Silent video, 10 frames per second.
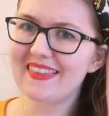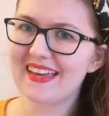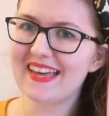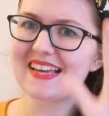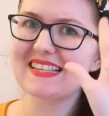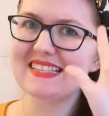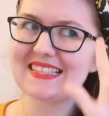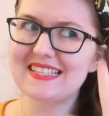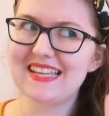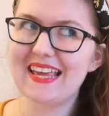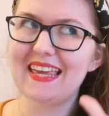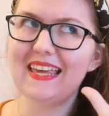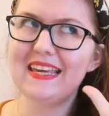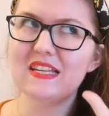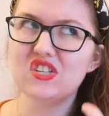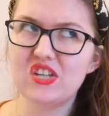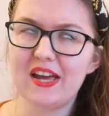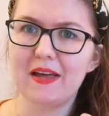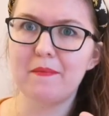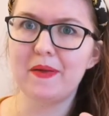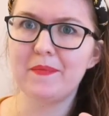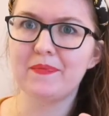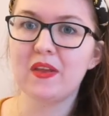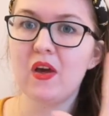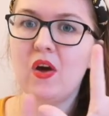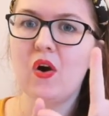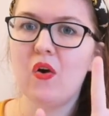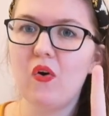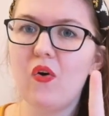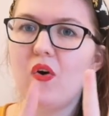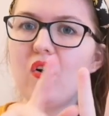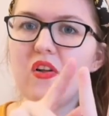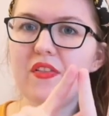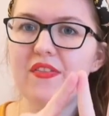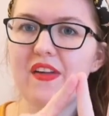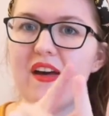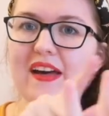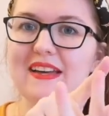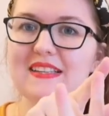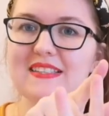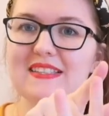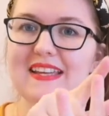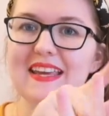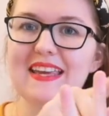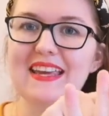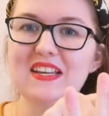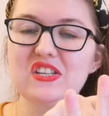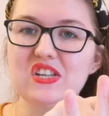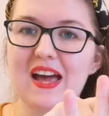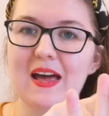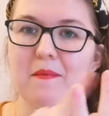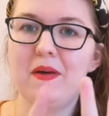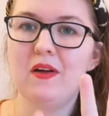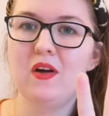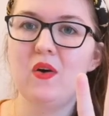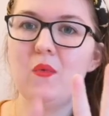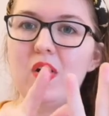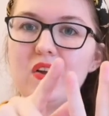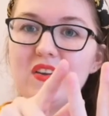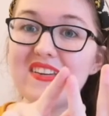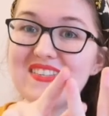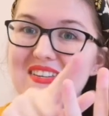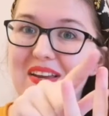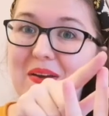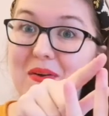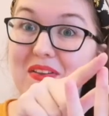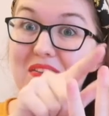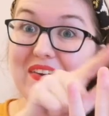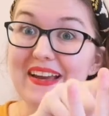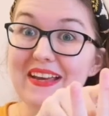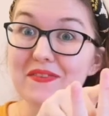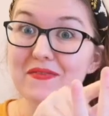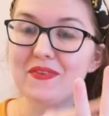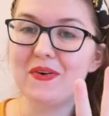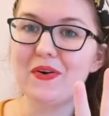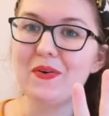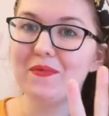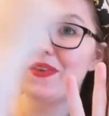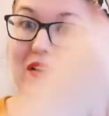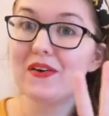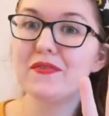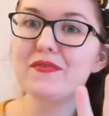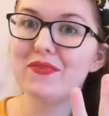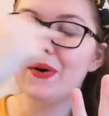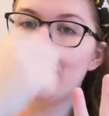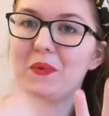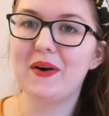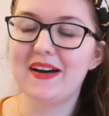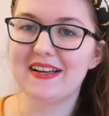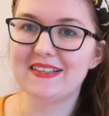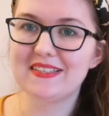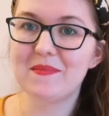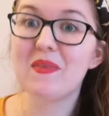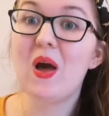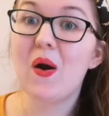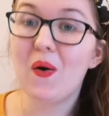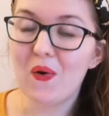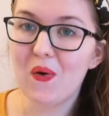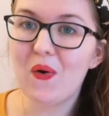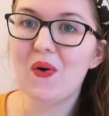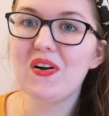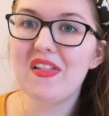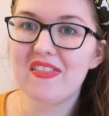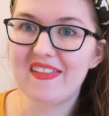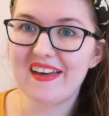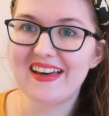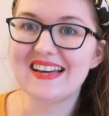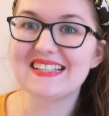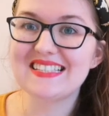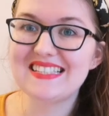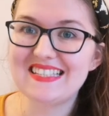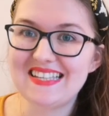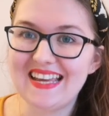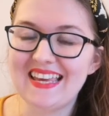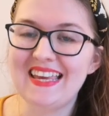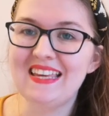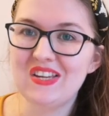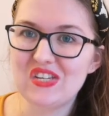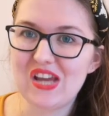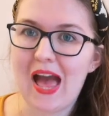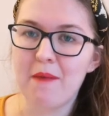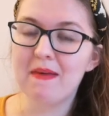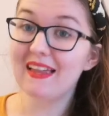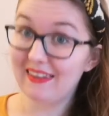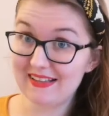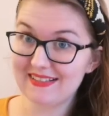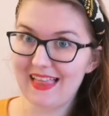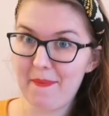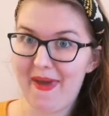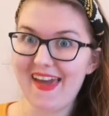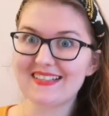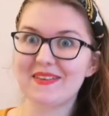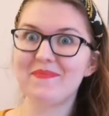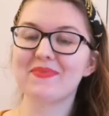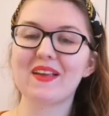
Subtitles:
The sticky jam. Or the sticky jam. 1, 2, 3, 4. 4 words. Or the sticky jam. Let's clap it.